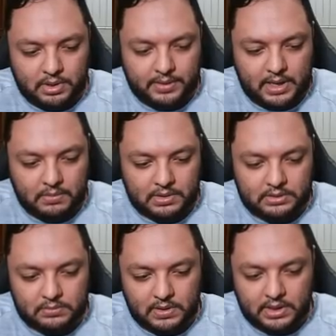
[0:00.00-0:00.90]
to that one.
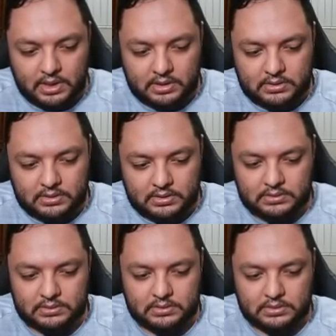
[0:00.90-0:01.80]
Why not?
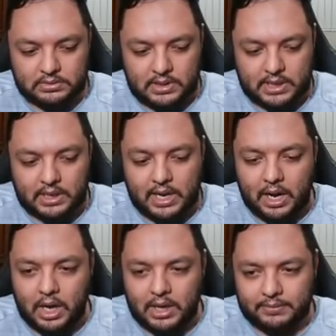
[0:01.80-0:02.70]
I can
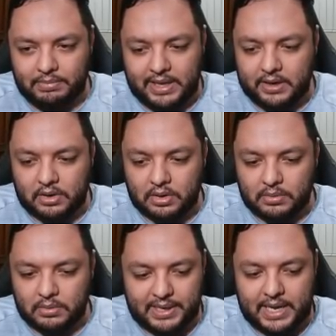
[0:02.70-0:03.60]
uh, later on
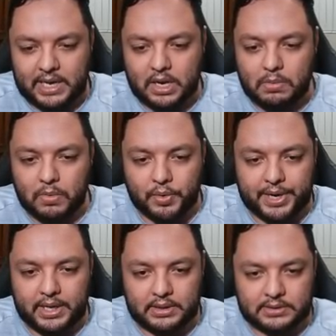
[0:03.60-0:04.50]
play a
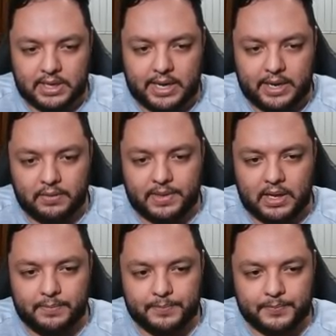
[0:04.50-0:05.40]
Komoria and get ahead of
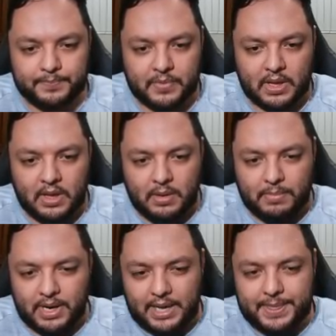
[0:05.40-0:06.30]
that.
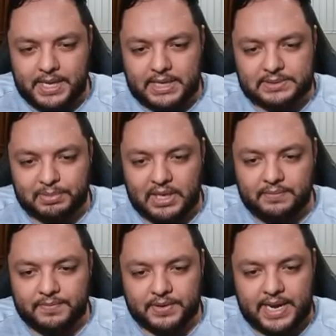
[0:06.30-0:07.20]
But I think he's playing
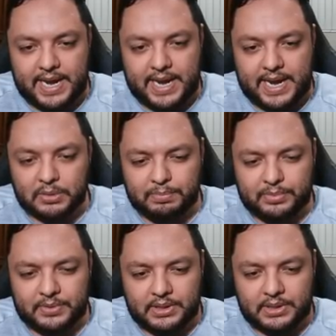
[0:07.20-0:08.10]
for the 9-drop.
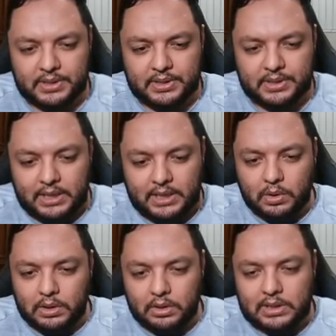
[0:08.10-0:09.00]
It
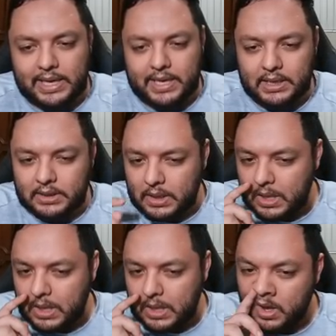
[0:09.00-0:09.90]
would look like it.
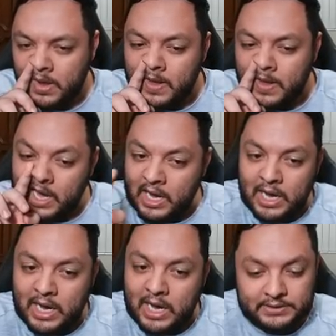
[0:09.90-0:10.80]

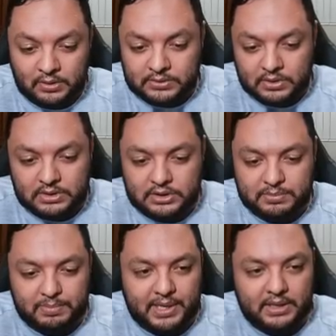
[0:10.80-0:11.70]
Uh, he's also could just
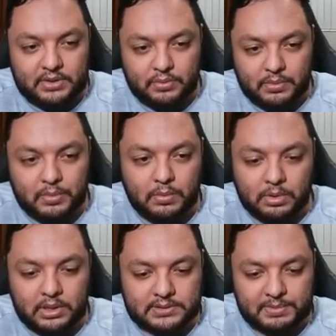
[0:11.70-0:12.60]
be playing two
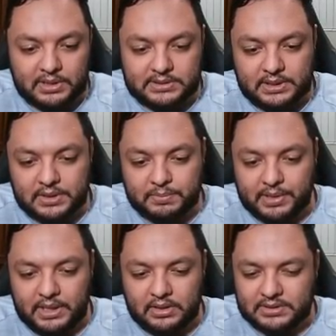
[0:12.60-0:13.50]
removal spells here, but
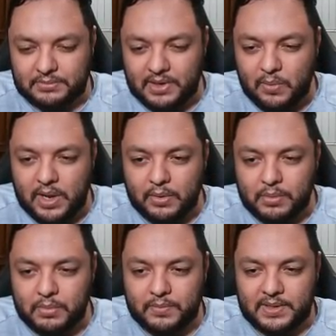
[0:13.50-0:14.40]
he doesn't really want to
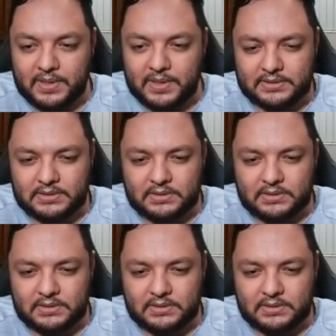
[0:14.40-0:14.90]
remove this.